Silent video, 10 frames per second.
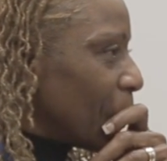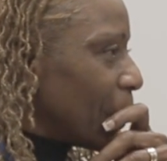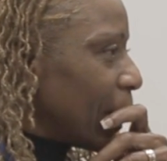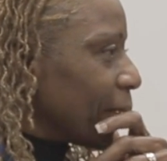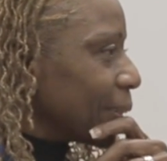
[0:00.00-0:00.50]

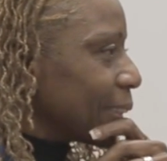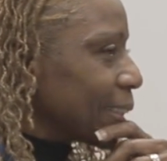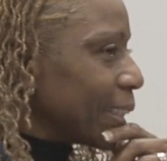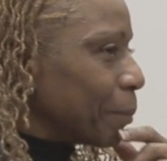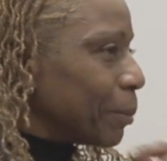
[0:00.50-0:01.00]
Wow,
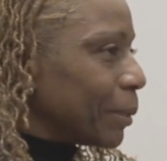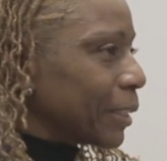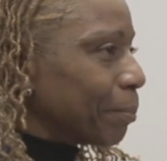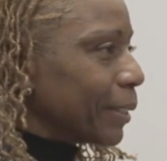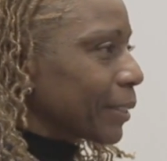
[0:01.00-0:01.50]
just let me be
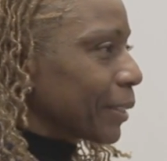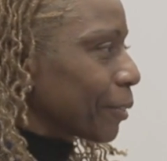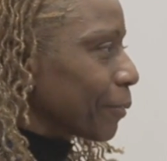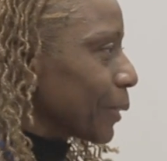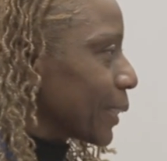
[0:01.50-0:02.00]

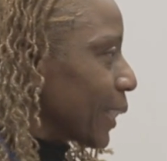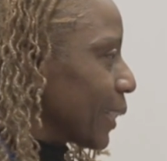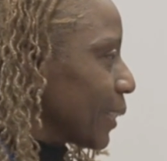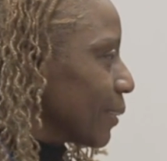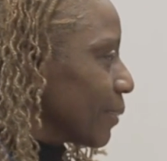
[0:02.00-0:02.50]
speechless for a
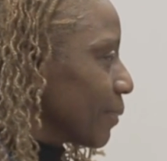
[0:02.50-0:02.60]
second.